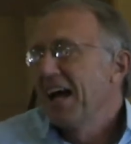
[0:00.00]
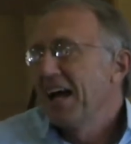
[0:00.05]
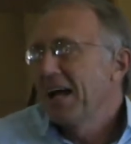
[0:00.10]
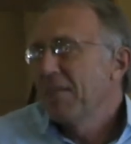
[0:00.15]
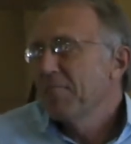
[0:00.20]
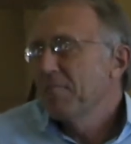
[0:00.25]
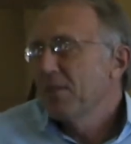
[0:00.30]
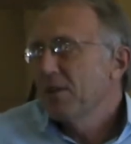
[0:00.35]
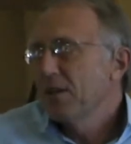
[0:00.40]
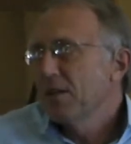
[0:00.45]

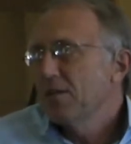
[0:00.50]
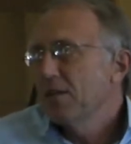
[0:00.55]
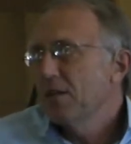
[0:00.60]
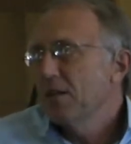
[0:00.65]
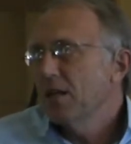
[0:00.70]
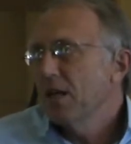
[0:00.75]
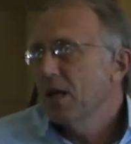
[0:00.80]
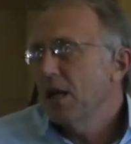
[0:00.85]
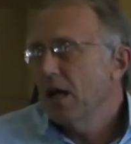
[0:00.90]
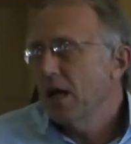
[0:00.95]
um,
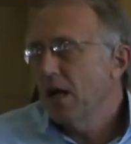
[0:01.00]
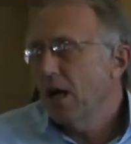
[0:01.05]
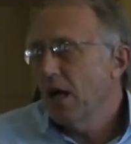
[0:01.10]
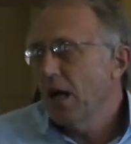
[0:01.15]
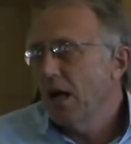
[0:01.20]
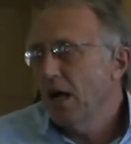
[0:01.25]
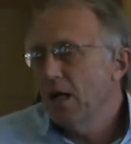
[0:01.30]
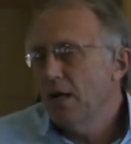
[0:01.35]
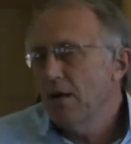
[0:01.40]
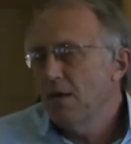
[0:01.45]

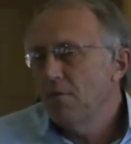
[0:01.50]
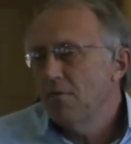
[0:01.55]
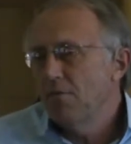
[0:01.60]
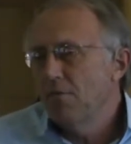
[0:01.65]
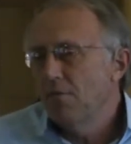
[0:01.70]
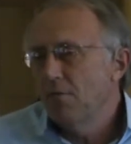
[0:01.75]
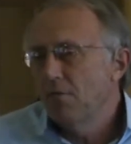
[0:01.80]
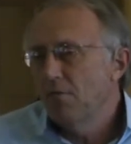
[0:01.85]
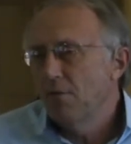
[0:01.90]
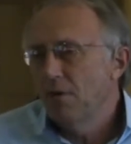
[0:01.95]
I don't
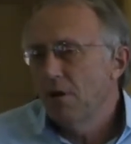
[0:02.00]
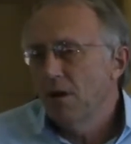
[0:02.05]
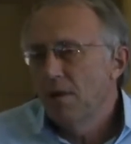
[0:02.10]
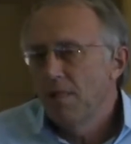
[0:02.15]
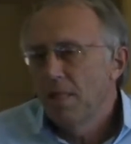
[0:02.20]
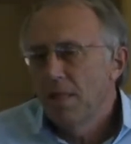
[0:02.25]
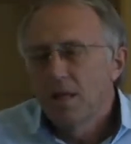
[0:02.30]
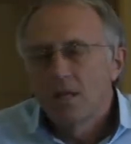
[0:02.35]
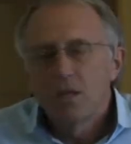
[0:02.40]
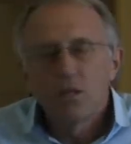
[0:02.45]
know.
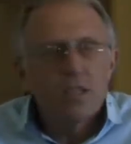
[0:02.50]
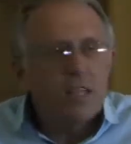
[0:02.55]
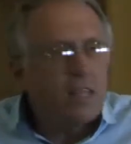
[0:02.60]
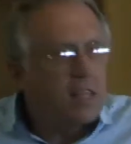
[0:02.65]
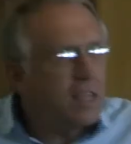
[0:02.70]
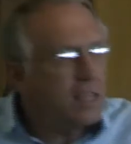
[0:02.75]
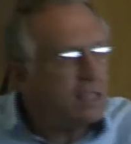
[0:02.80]
You see,